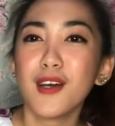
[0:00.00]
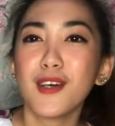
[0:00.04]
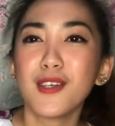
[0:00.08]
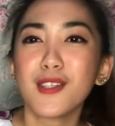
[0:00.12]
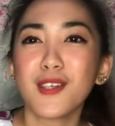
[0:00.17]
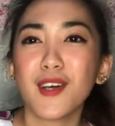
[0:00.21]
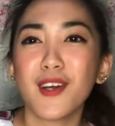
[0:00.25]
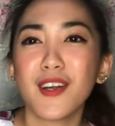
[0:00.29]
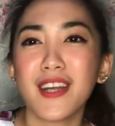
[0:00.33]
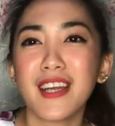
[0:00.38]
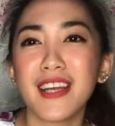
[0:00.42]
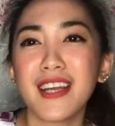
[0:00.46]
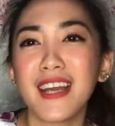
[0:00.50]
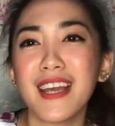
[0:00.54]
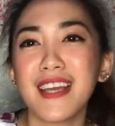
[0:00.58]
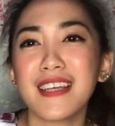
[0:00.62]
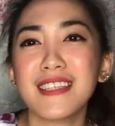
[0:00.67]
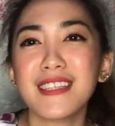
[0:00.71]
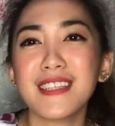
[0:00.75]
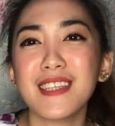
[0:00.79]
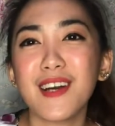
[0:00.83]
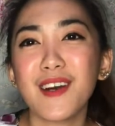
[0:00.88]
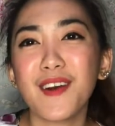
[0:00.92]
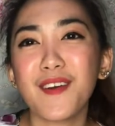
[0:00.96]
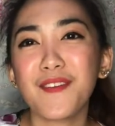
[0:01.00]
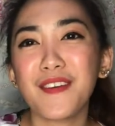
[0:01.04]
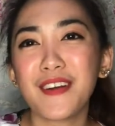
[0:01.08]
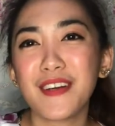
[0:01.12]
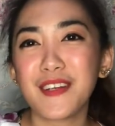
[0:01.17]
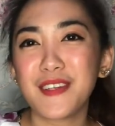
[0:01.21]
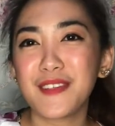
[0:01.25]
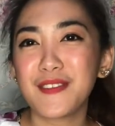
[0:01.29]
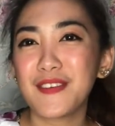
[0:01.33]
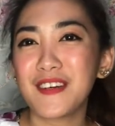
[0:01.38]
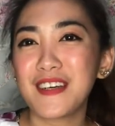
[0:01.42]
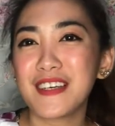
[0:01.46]
Sorry guys, hindi ako
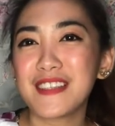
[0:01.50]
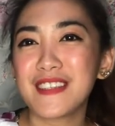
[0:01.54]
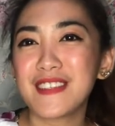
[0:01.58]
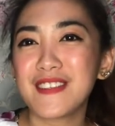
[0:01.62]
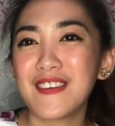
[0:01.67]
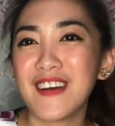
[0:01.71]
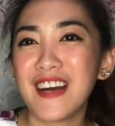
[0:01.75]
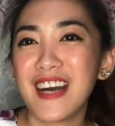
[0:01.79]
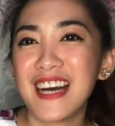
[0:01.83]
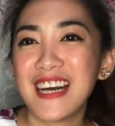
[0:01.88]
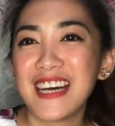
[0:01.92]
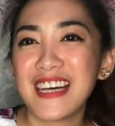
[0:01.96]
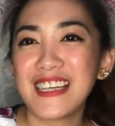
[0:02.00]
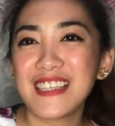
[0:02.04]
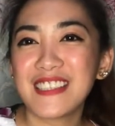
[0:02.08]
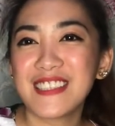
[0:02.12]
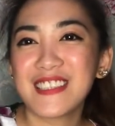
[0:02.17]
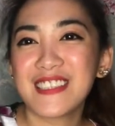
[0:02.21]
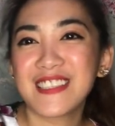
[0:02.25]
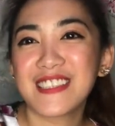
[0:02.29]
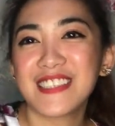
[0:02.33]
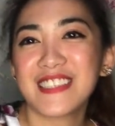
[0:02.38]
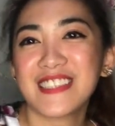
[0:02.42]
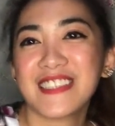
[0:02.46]
marunong mag-swatch.